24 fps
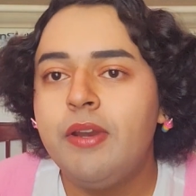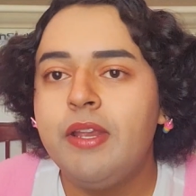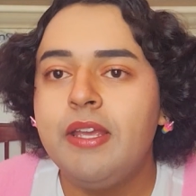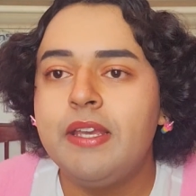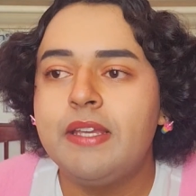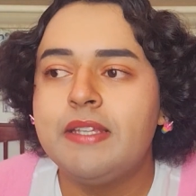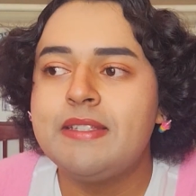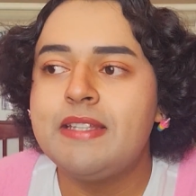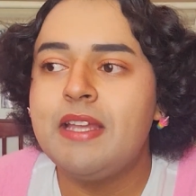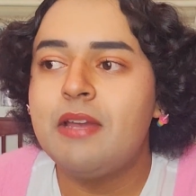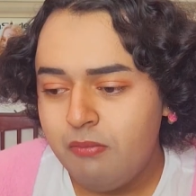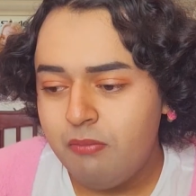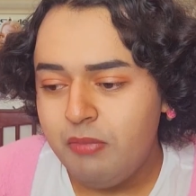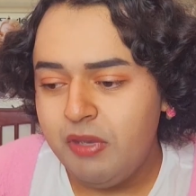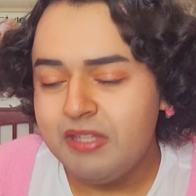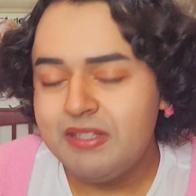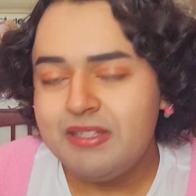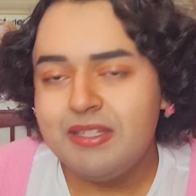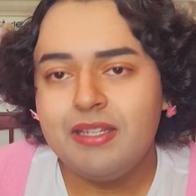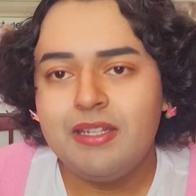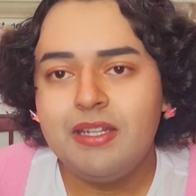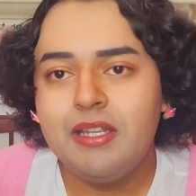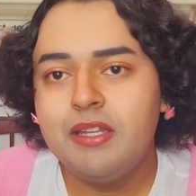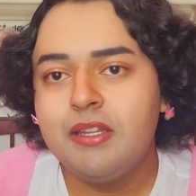is that
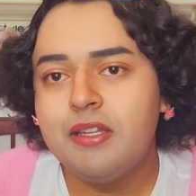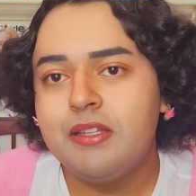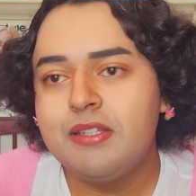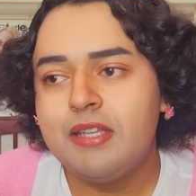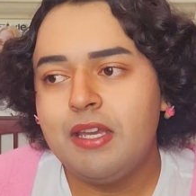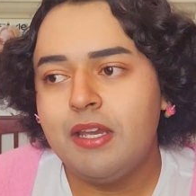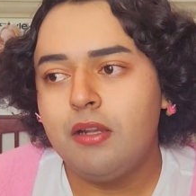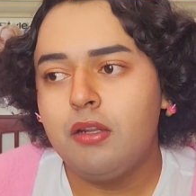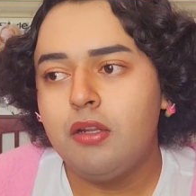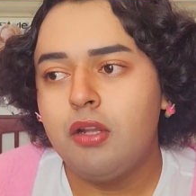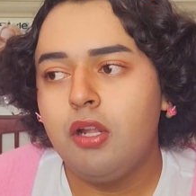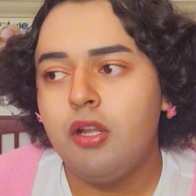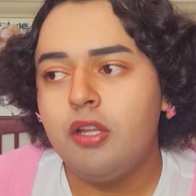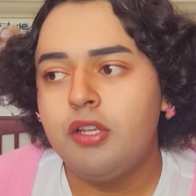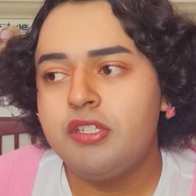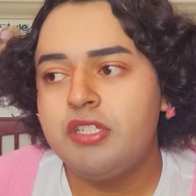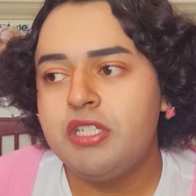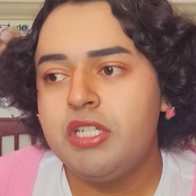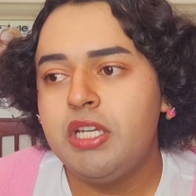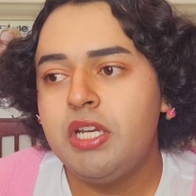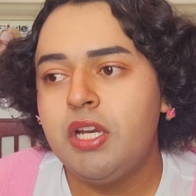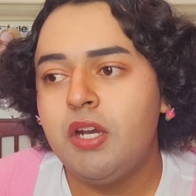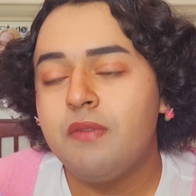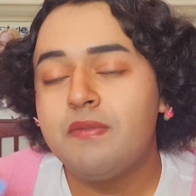basically the
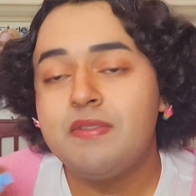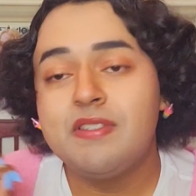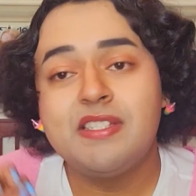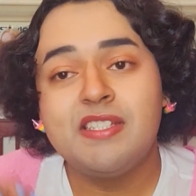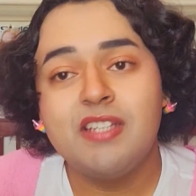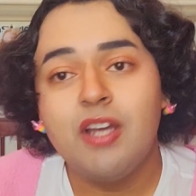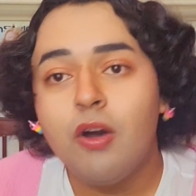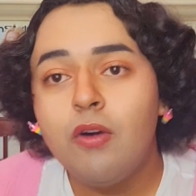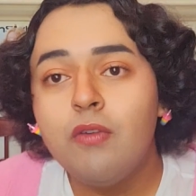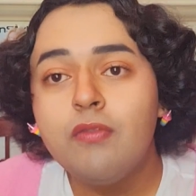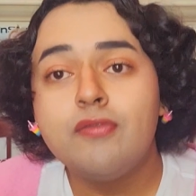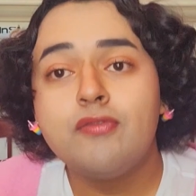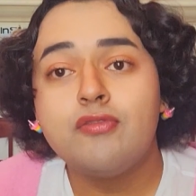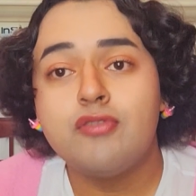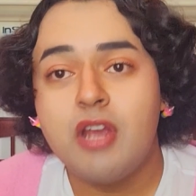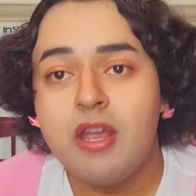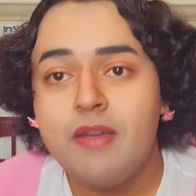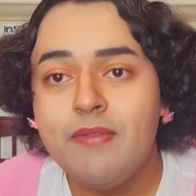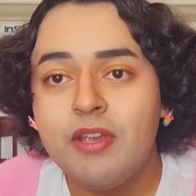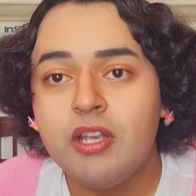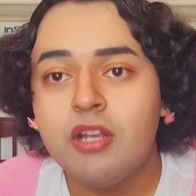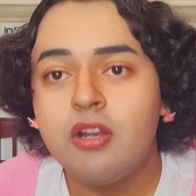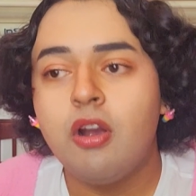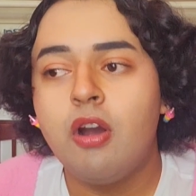technology of
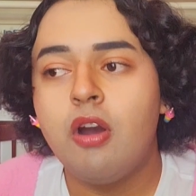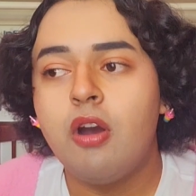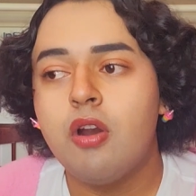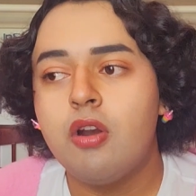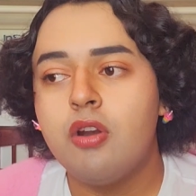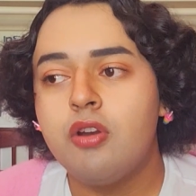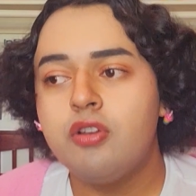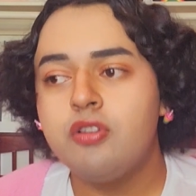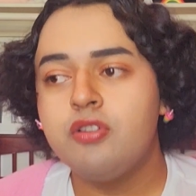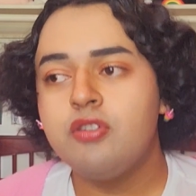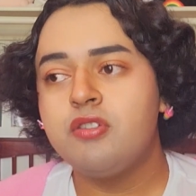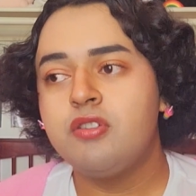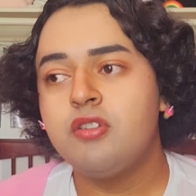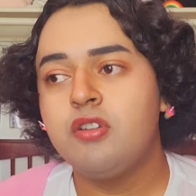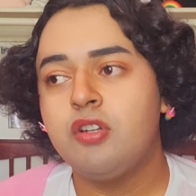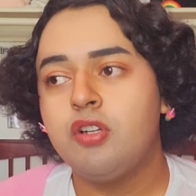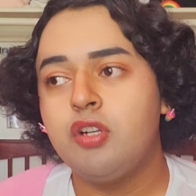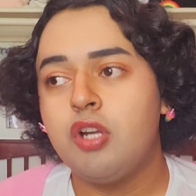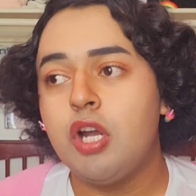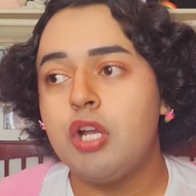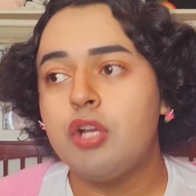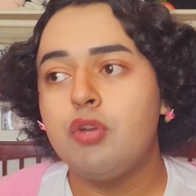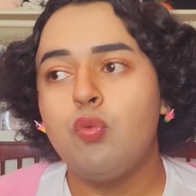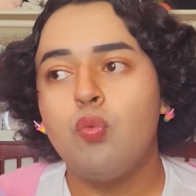self-driving cars
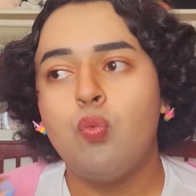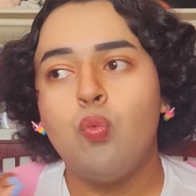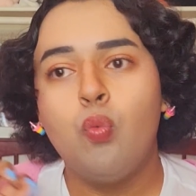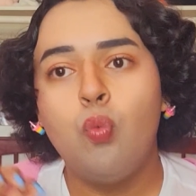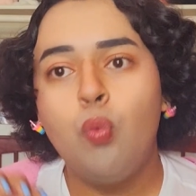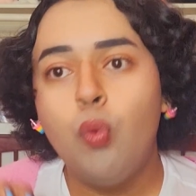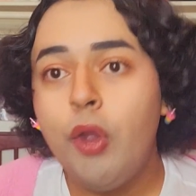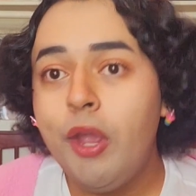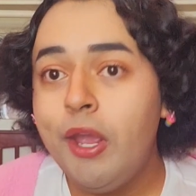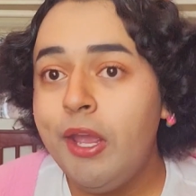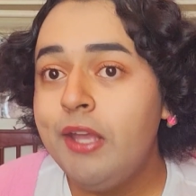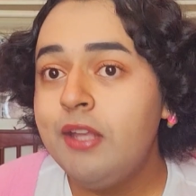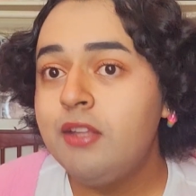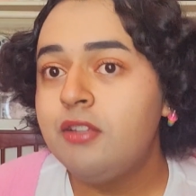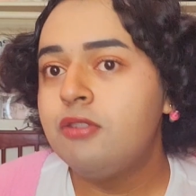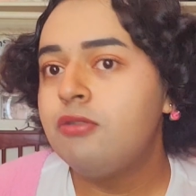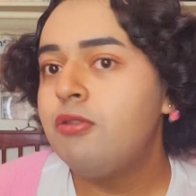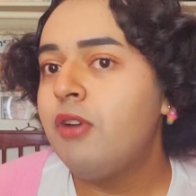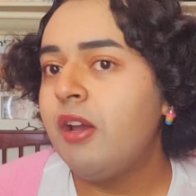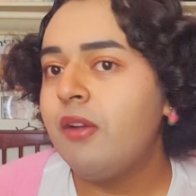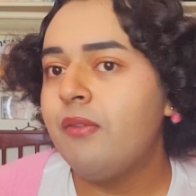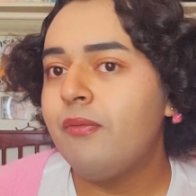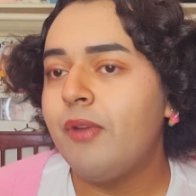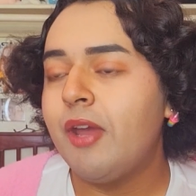got way too
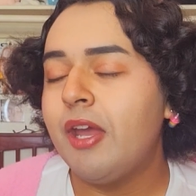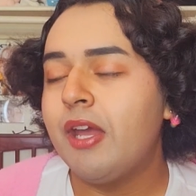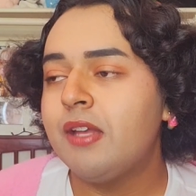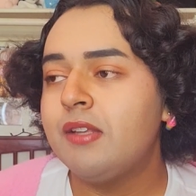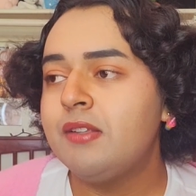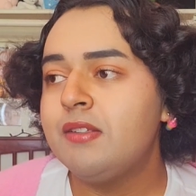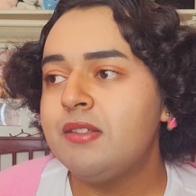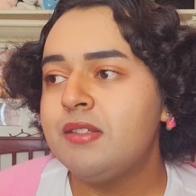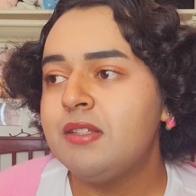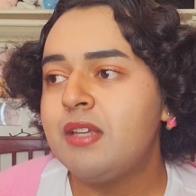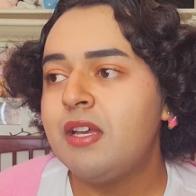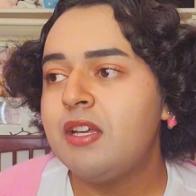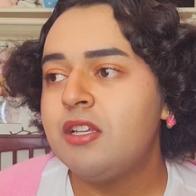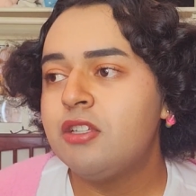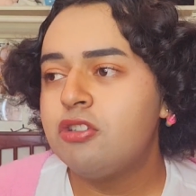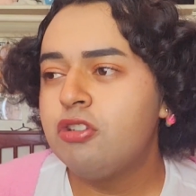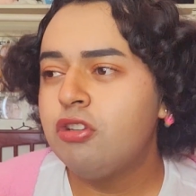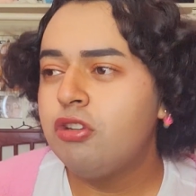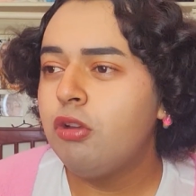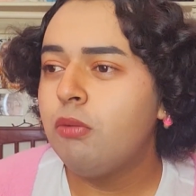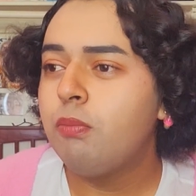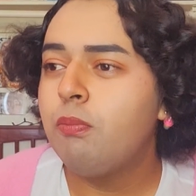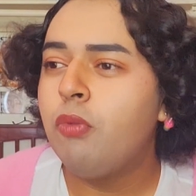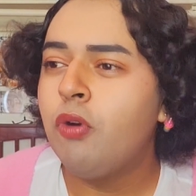advanced to
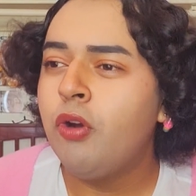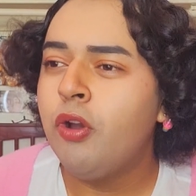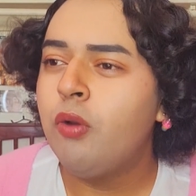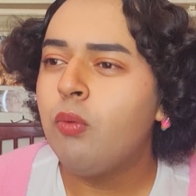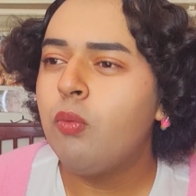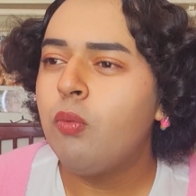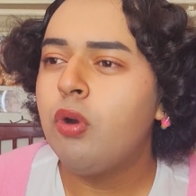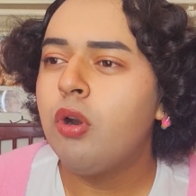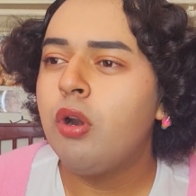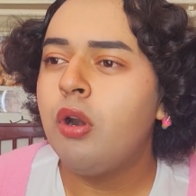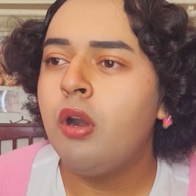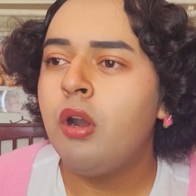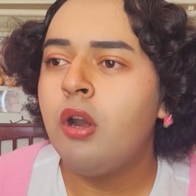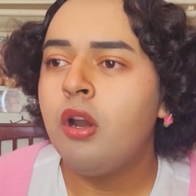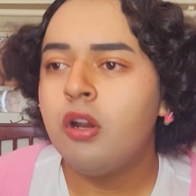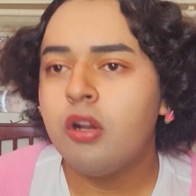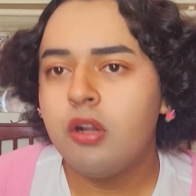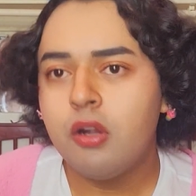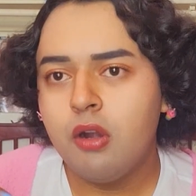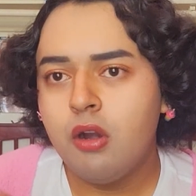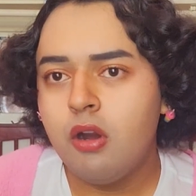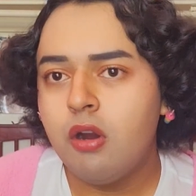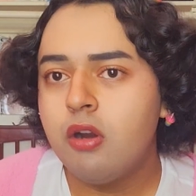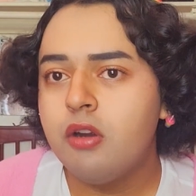the point where
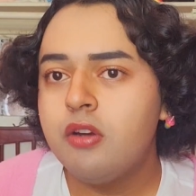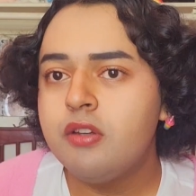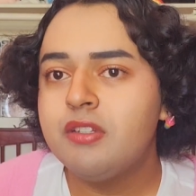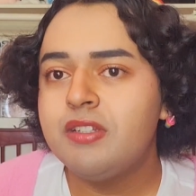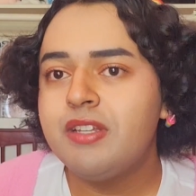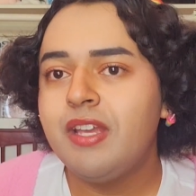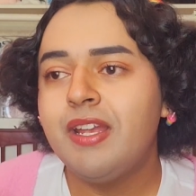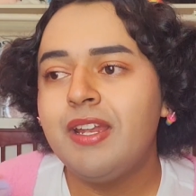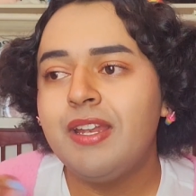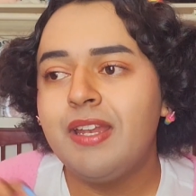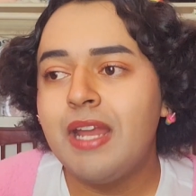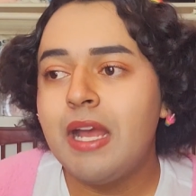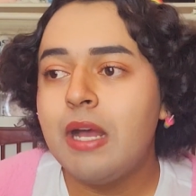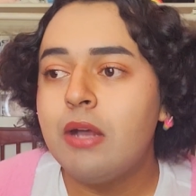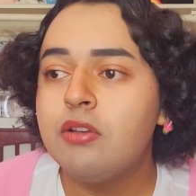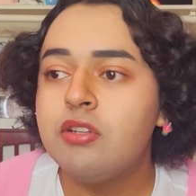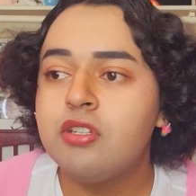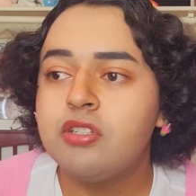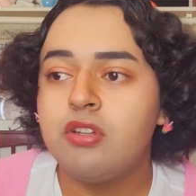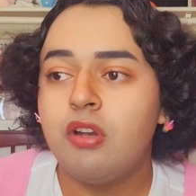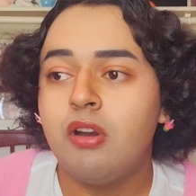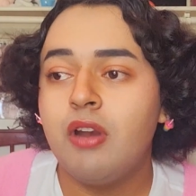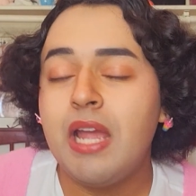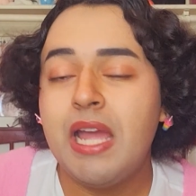cars can now
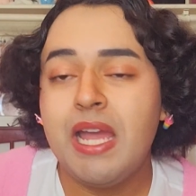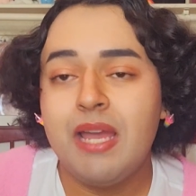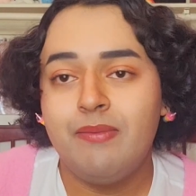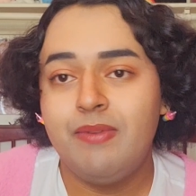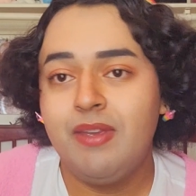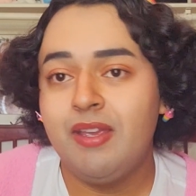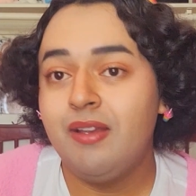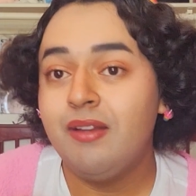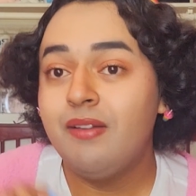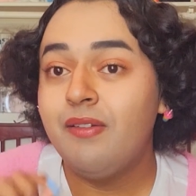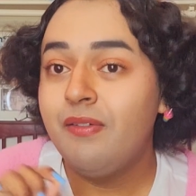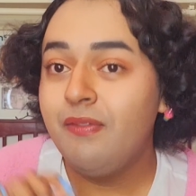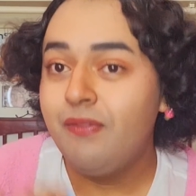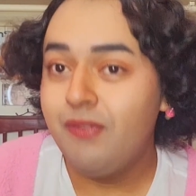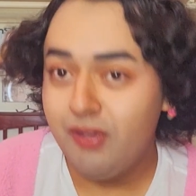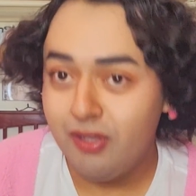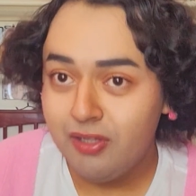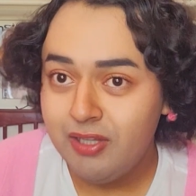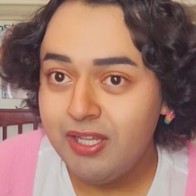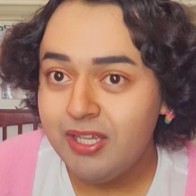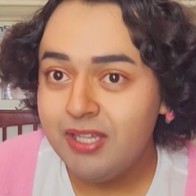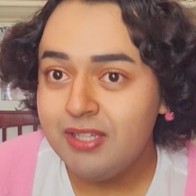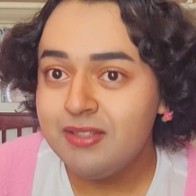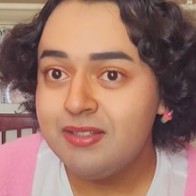start having
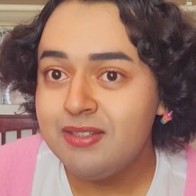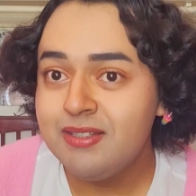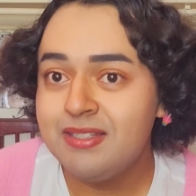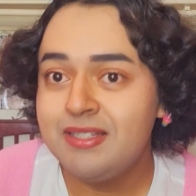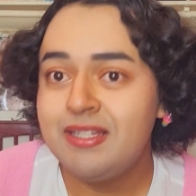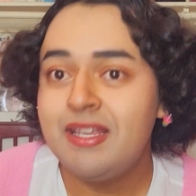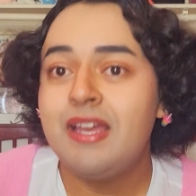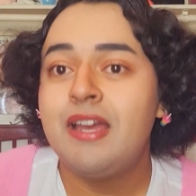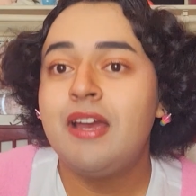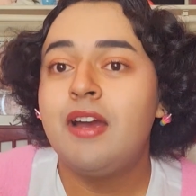feelings,